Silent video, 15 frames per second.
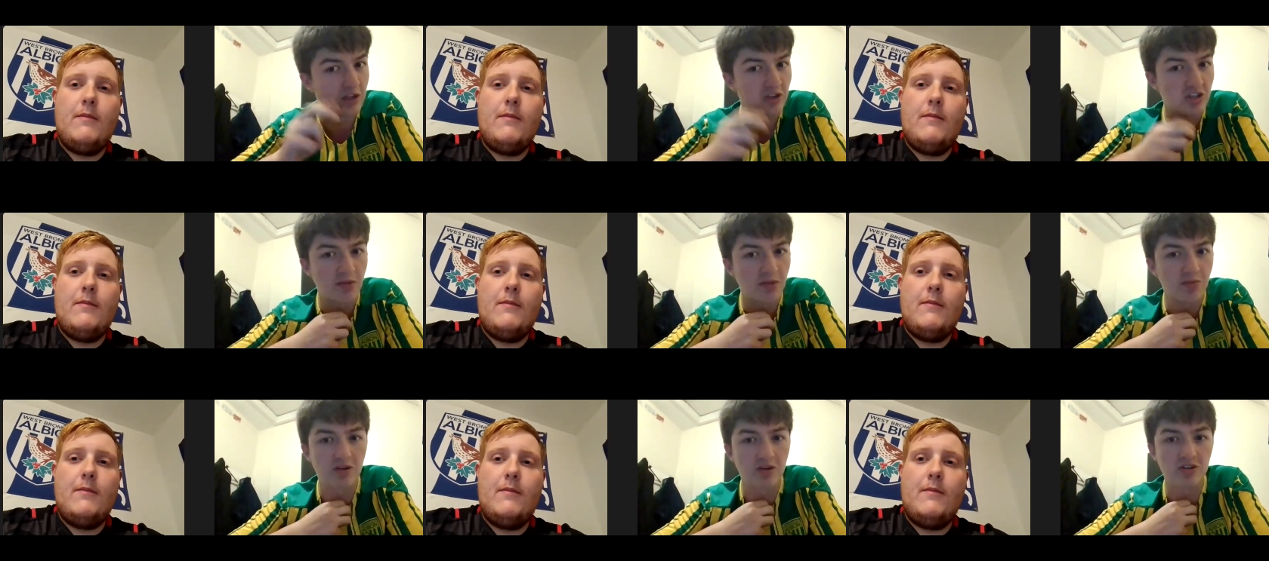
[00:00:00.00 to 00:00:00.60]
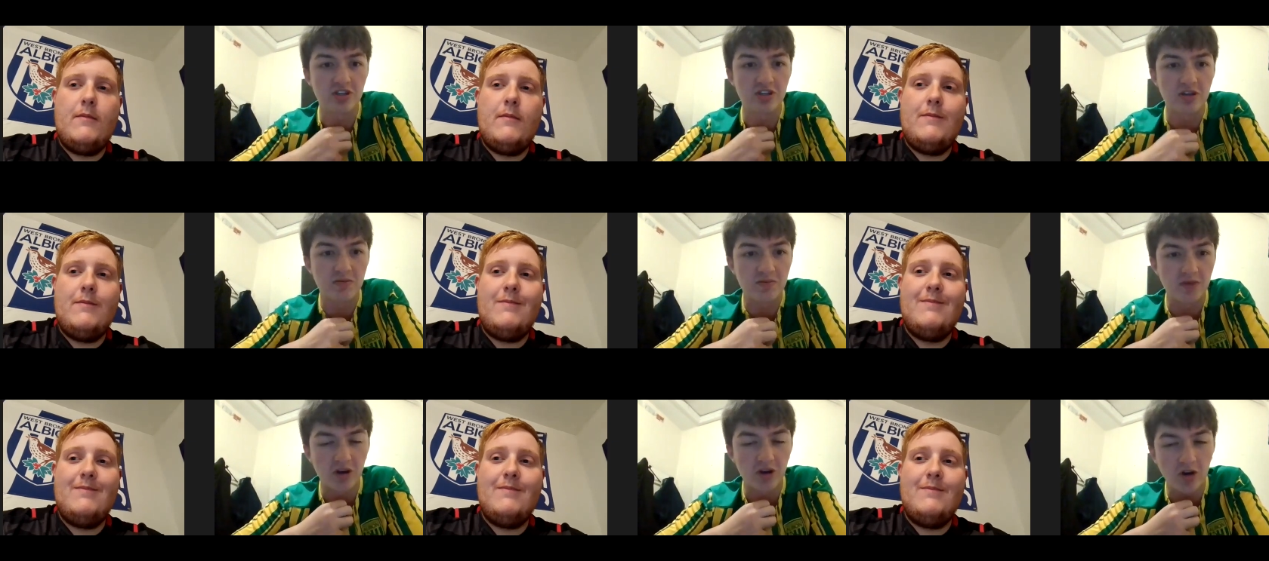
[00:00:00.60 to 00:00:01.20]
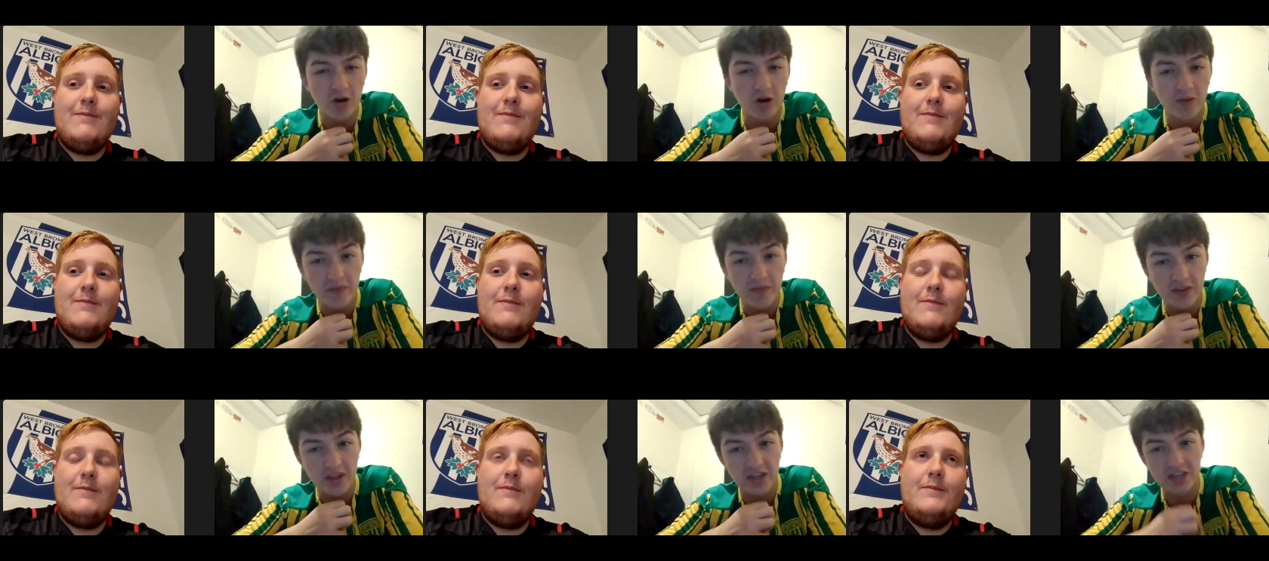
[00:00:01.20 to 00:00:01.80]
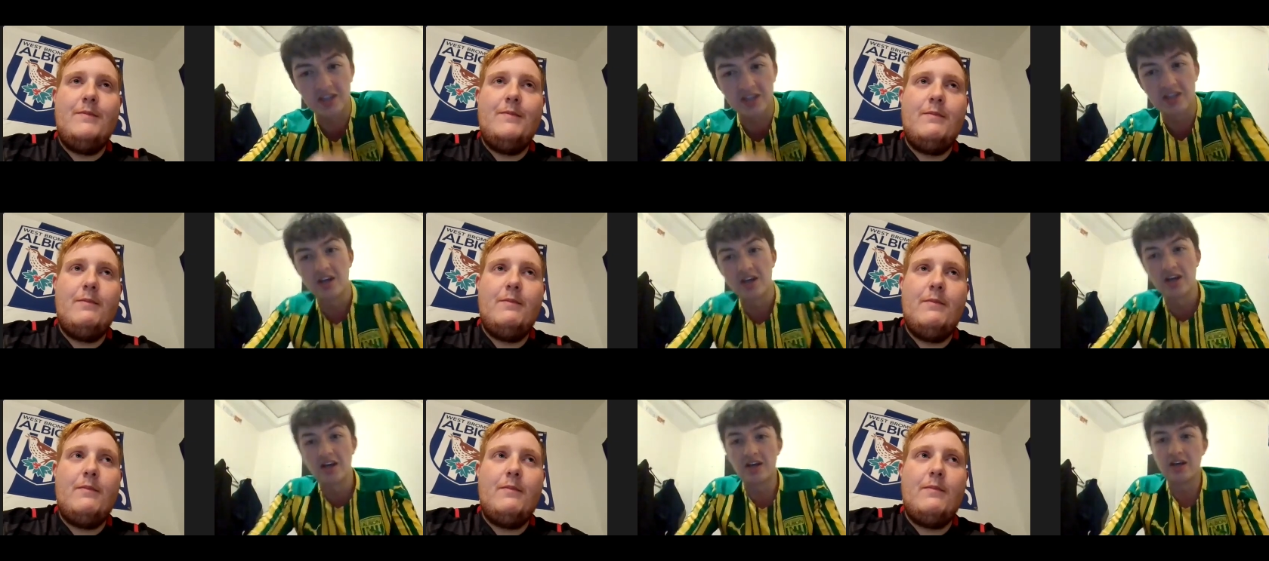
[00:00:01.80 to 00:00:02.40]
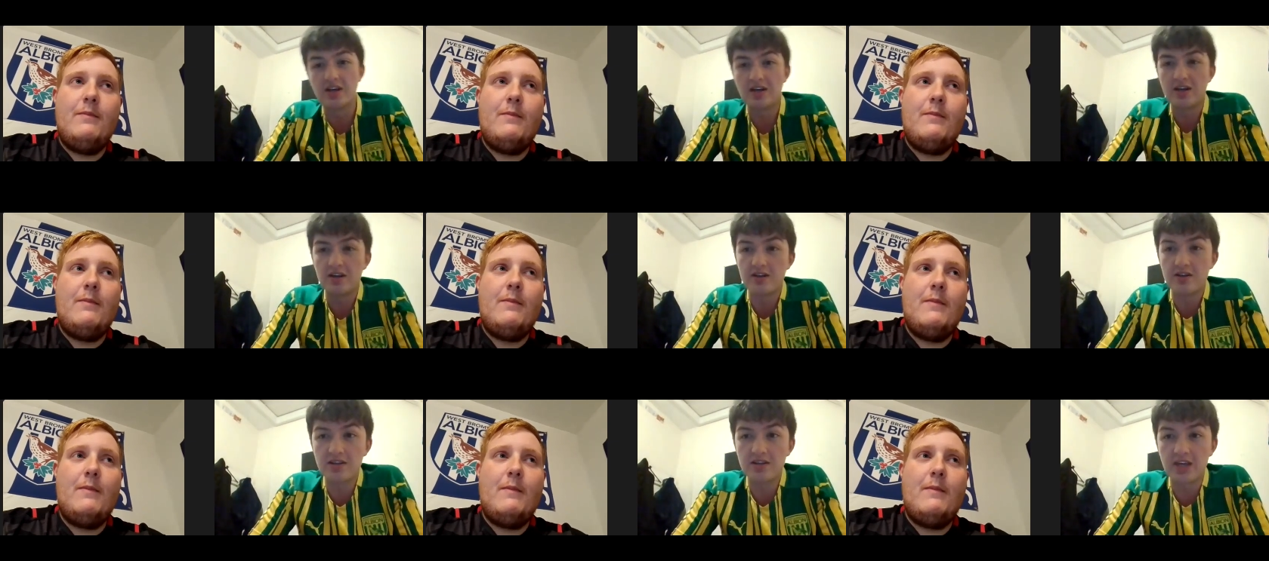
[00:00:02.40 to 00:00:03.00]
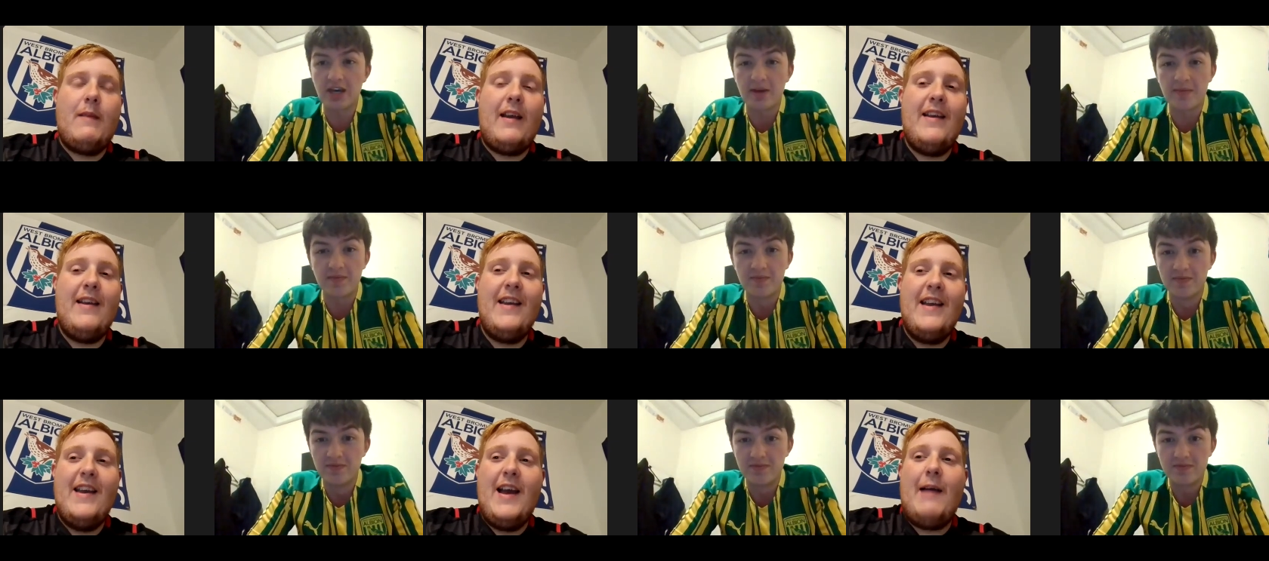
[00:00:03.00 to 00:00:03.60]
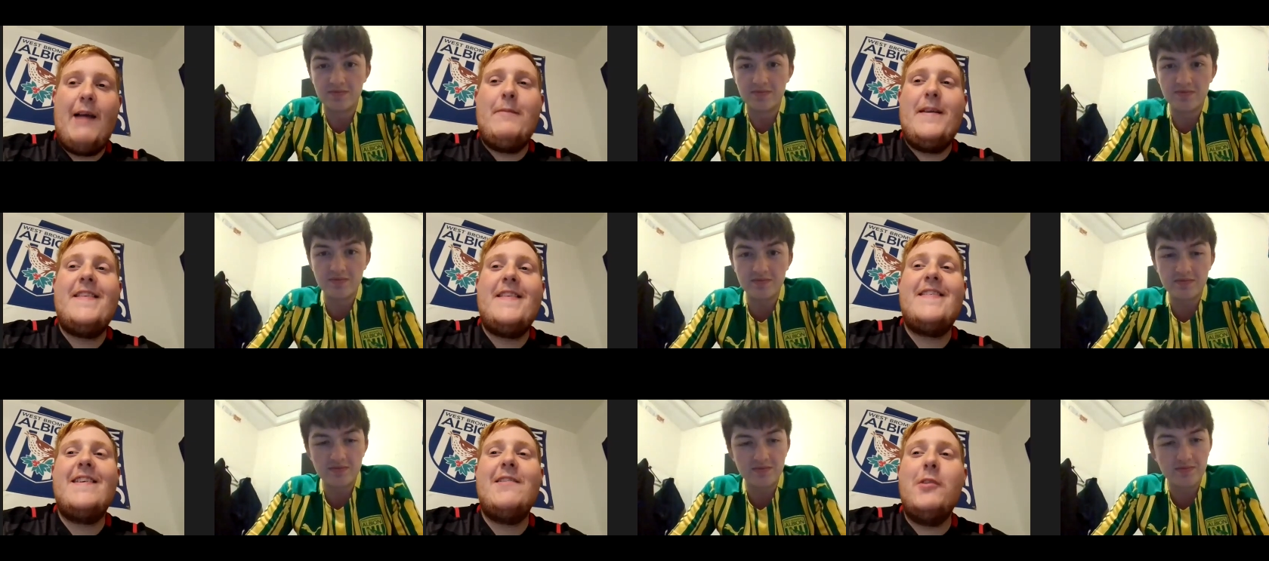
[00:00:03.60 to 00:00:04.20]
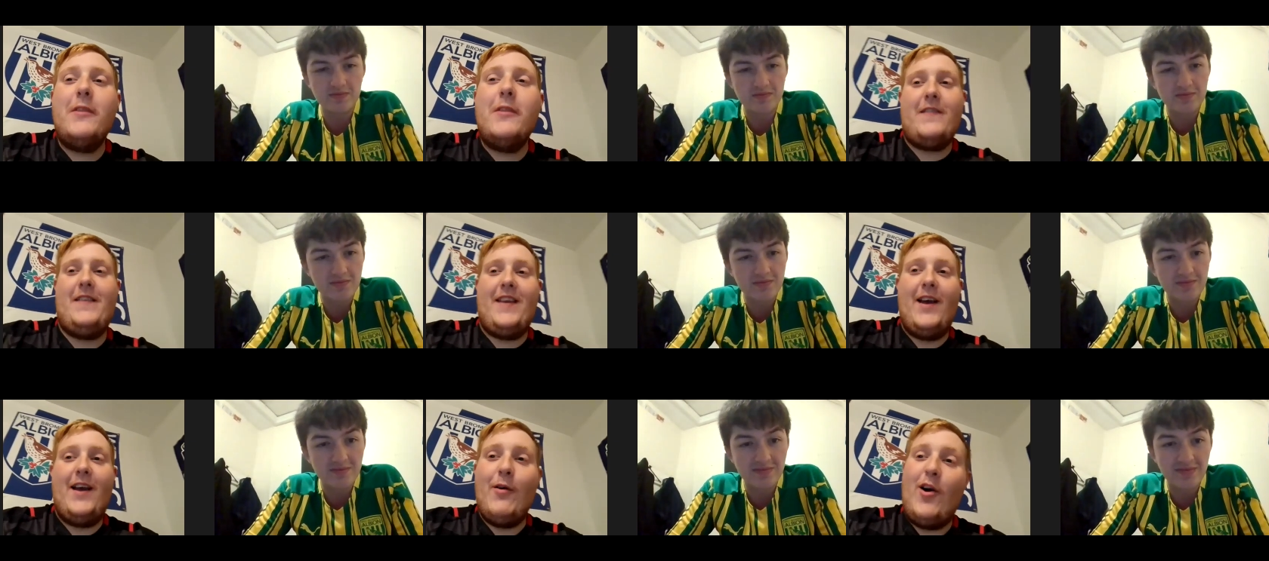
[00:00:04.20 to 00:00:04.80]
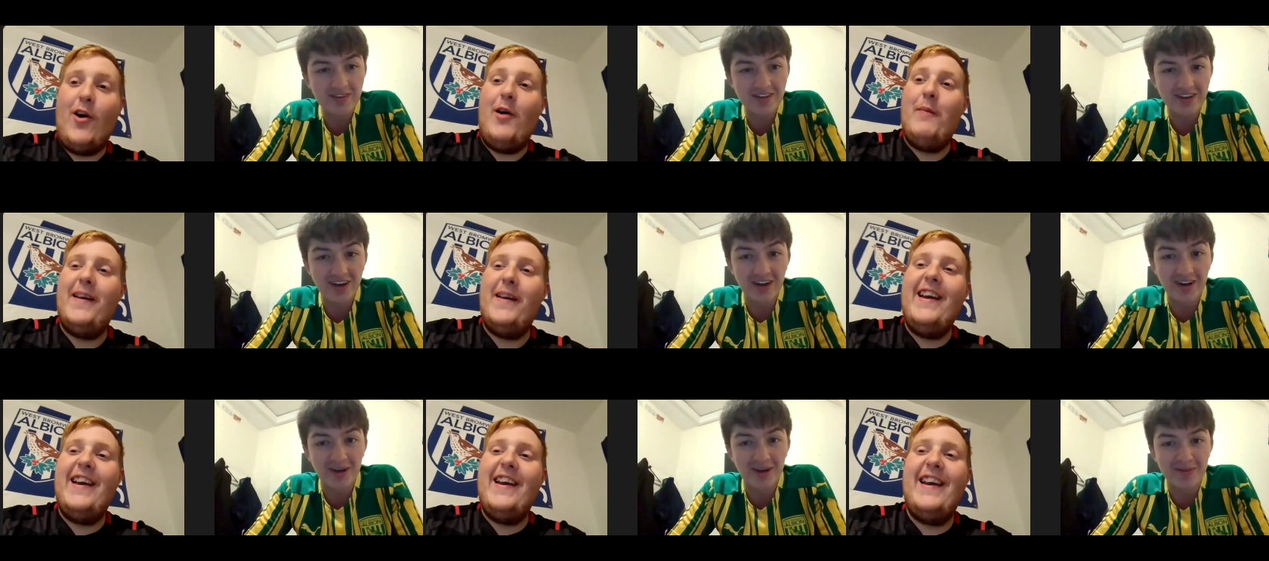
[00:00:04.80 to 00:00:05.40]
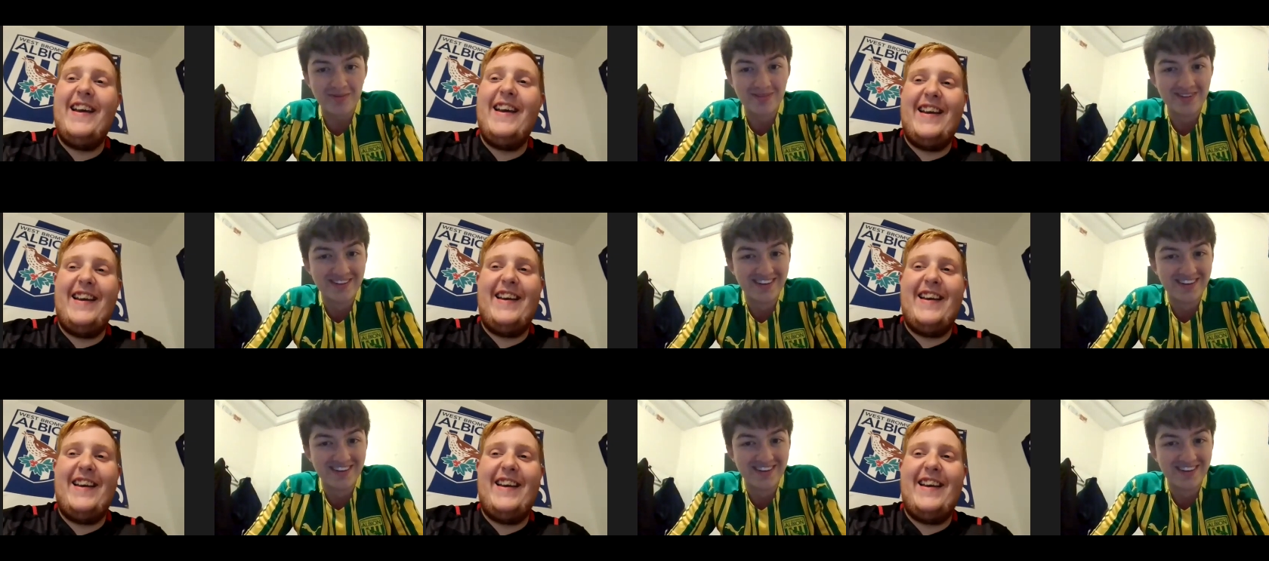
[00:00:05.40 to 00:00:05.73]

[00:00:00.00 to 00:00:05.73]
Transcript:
Speaker 1: in the championship, I can't. yeah.
Speaker 2: And we still didn't go up. I know.